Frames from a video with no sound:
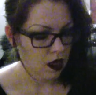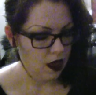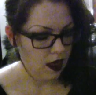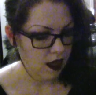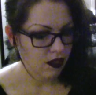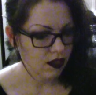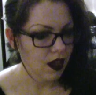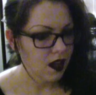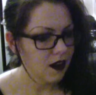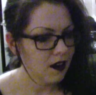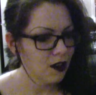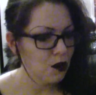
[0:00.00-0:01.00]
And
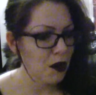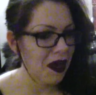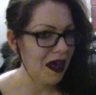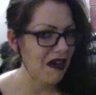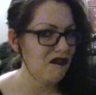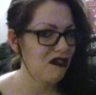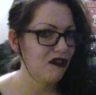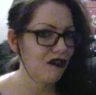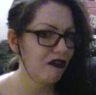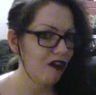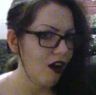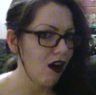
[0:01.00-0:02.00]
then you have the
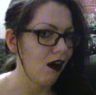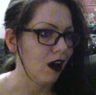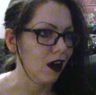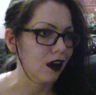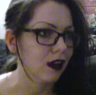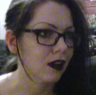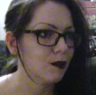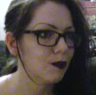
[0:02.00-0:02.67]
faun.